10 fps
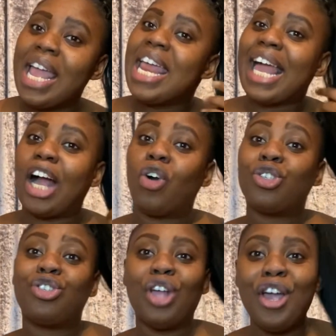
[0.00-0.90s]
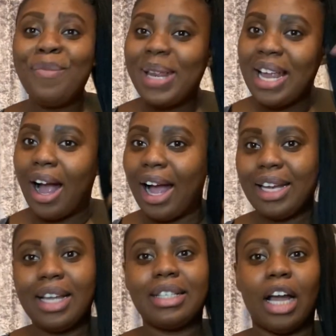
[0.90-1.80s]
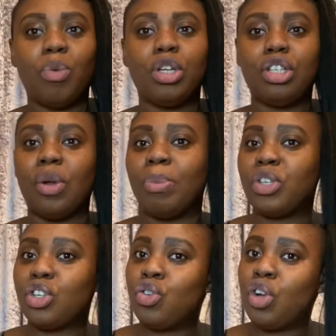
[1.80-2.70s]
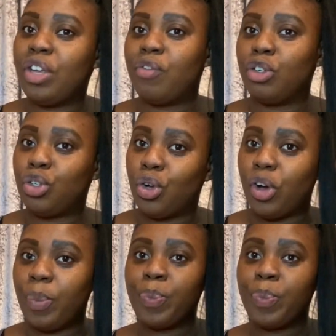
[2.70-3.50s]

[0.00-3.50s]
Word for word: Like, i got so many ideas that I want to do. I'm just not even sure.